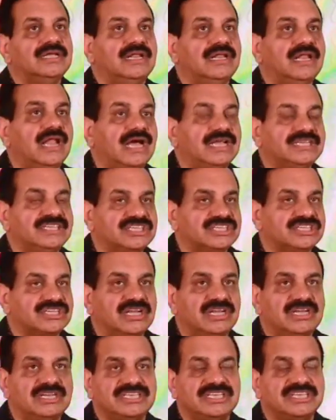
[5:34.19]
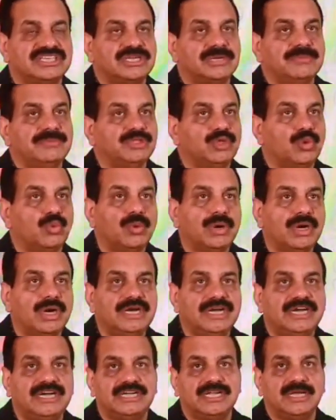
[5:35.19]
largest color system in the
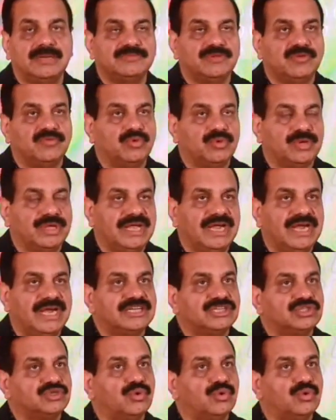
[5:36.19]
world in terms of looking at.